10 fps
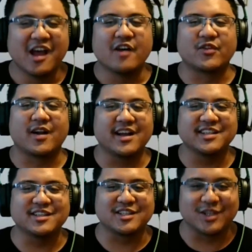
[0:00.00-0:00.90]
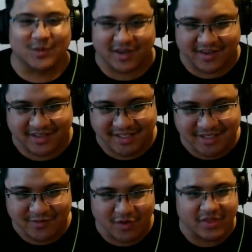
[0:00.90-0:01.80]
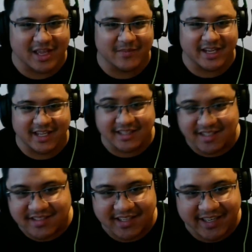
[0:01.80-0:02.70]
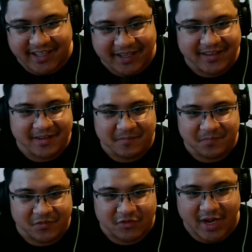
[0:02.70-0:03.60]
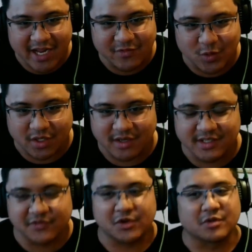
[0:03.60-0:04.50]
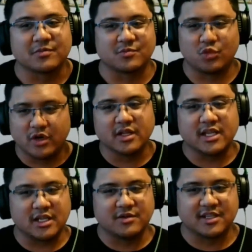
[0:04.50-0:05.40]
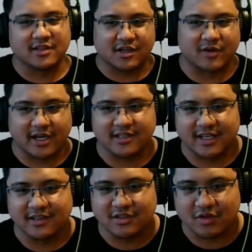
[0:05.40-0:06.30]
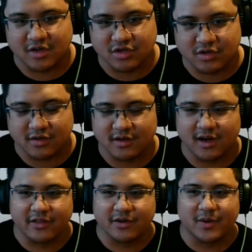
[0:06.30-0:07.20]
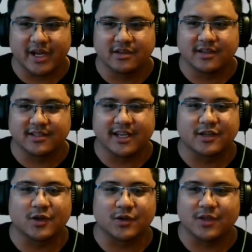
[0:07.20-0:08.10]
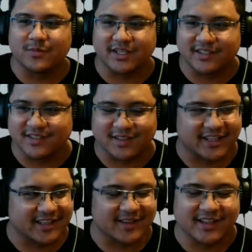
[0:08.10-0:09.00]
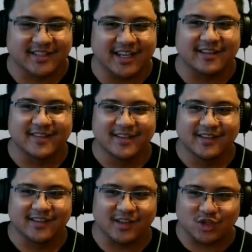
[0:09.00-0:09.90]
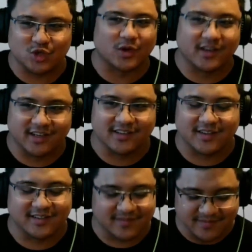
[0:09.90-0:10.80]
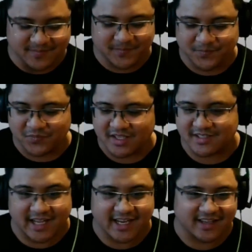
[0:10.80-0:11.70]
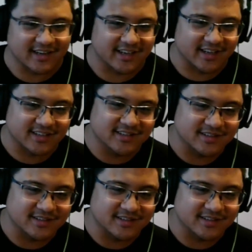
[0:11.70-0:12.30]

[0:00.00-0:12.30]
For us, it's two words. For them, I guess it's like five words if you're really using the correct sentence structure. Otherwise, you can say koku imasu. Like, you can say it, you can shorten it, you can slang it, I guess.